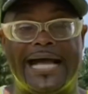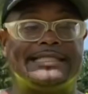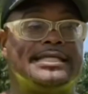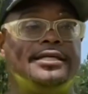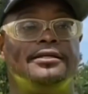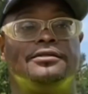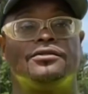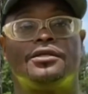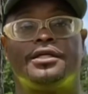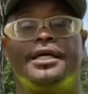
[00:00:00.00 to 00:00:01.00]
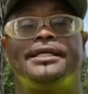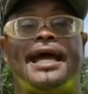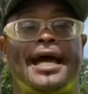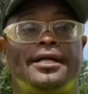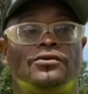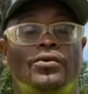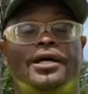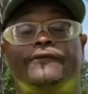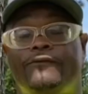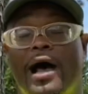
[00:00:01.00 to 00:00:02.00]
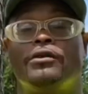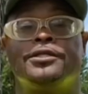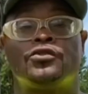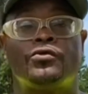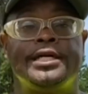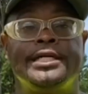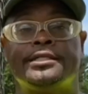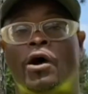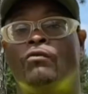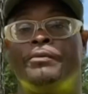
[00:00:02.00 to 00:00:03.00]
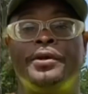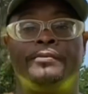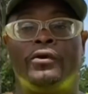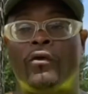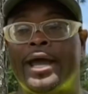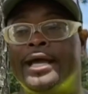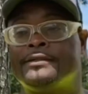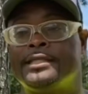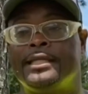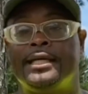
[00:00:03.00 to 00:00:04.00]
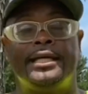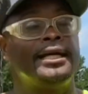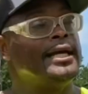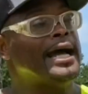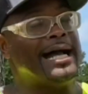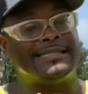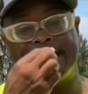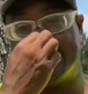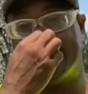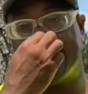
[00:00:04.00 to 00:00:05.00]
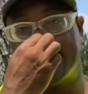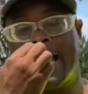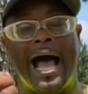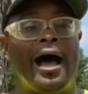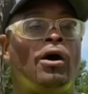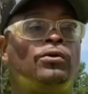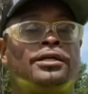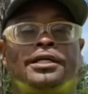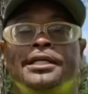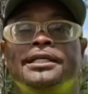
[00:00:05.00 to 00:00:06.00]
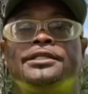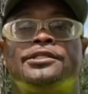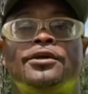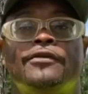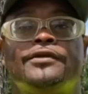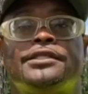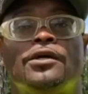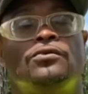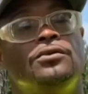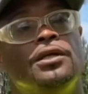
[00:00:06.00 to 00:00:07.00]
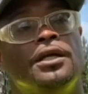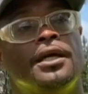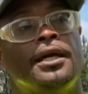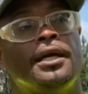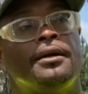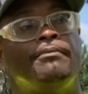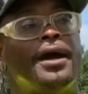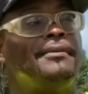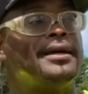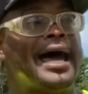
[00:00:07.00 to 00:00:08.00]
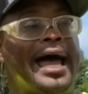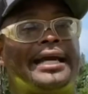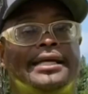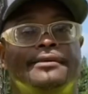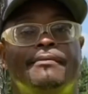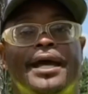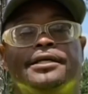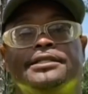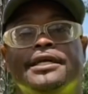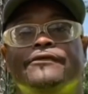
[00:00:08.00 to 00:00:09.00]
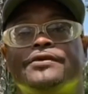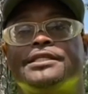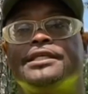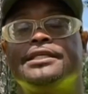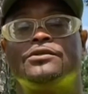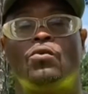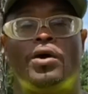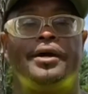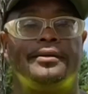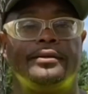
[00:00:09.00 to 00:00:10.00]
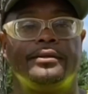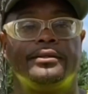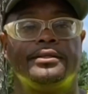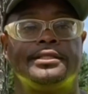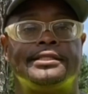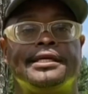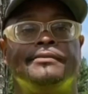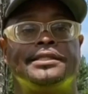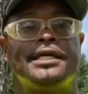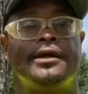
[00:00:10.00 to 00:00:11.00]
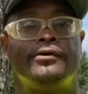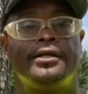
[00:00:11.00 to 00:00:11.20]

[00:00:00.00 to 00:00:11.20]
I seen cut down, falling trees over people's graves. And then I said, I own a cleaning service, so maybe I can make a difference in this one cemetery.